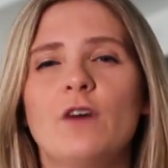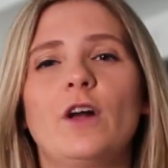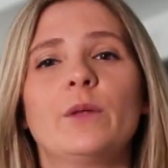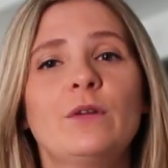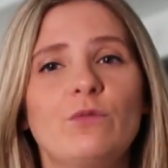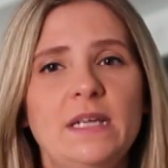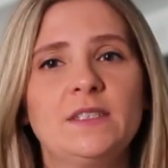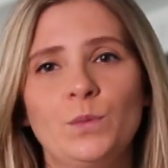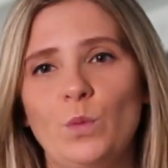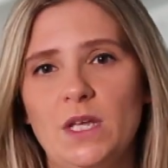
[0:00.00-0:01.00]
Following
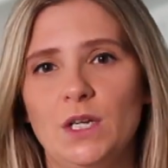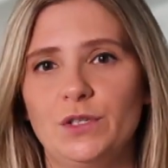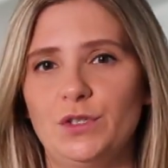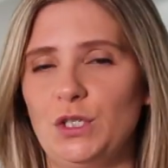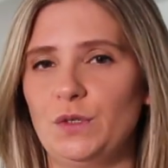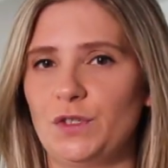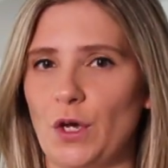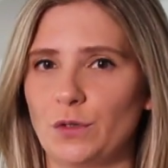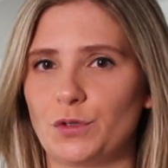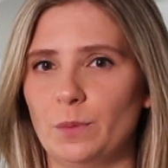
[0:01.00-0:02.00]
recent weakness due to
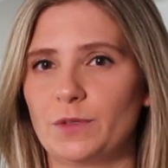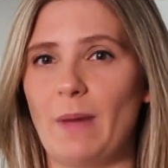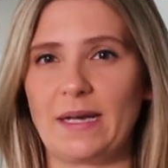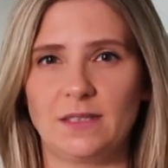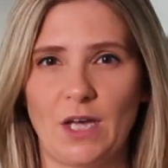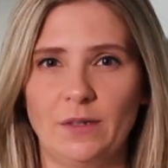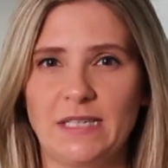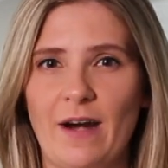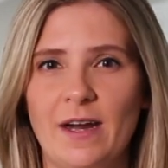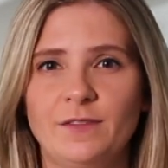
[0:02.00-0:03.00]
Donald Trump's Mexico
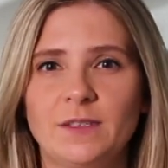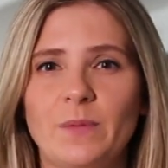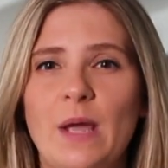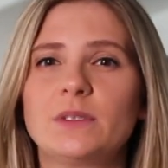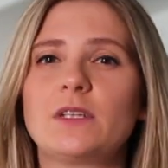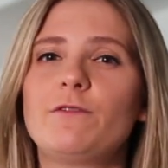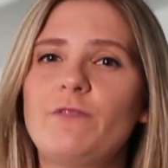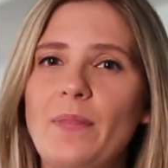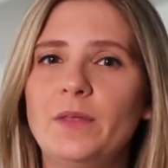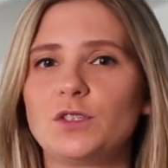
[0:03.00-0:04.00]
tariffs, it was the
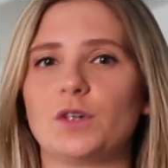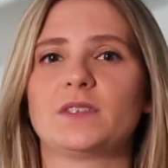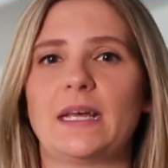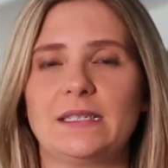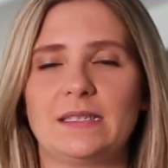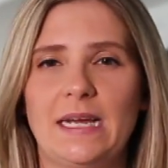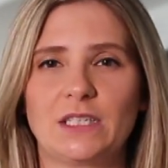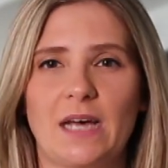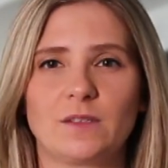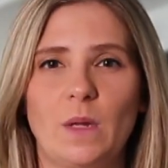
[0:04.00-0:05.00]
Fed that took centre
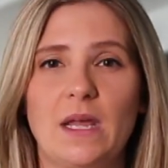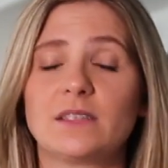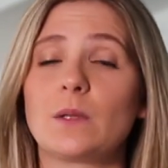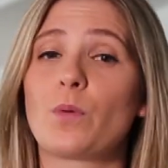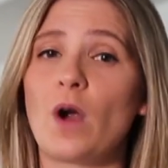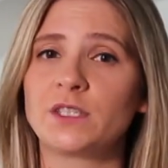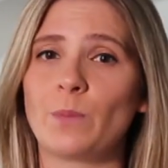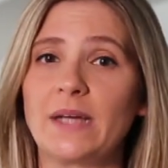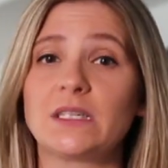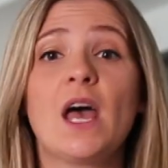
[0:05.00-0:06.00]
stage last week as the
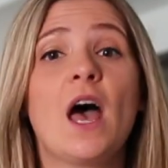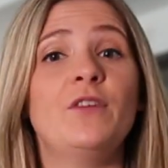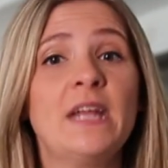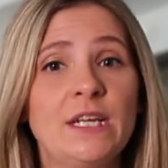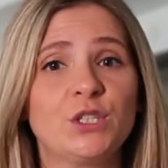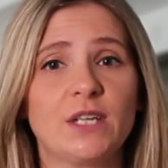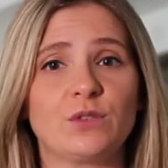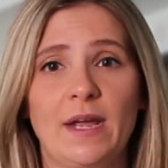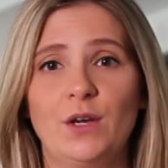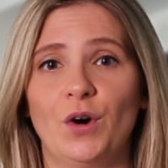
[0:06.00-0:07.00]
prospect of an
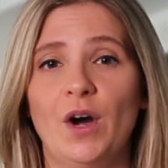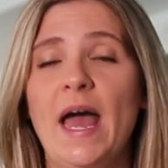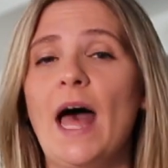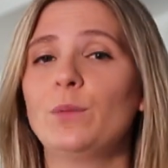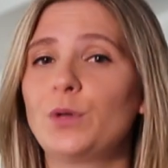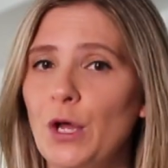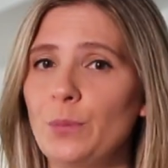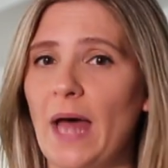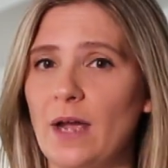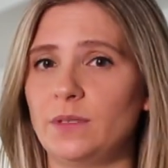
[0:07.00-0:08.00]
interest rate cut helped
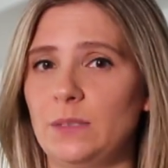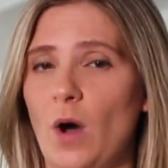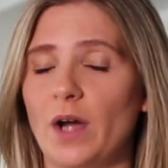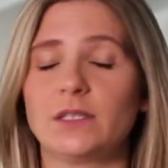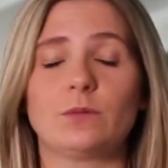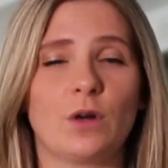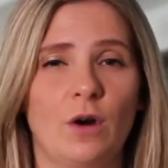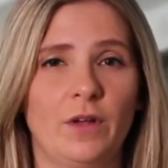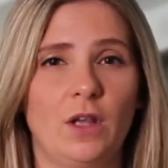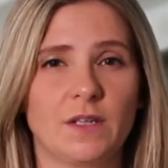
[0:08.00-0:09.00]
global equity markets
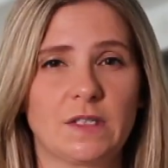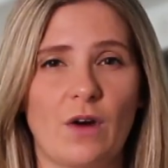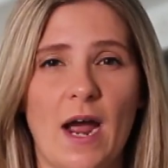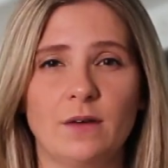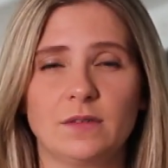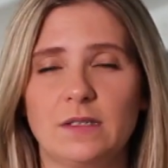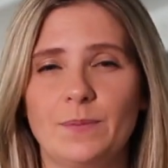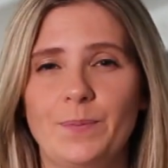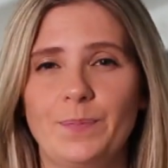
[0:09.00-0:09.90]
recover lost ground.